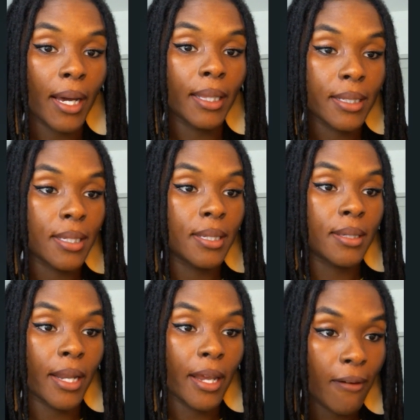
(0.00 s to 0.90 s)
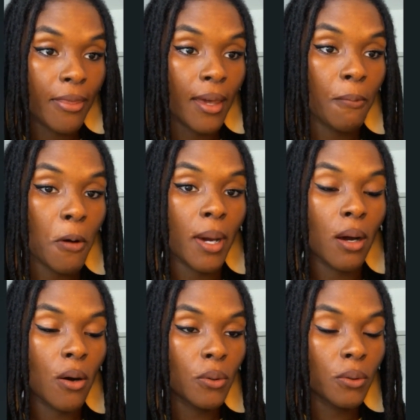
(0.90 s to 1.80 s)
like to set everything up on my
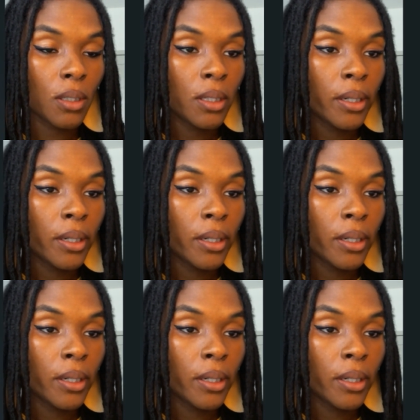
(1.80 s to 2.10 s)
own.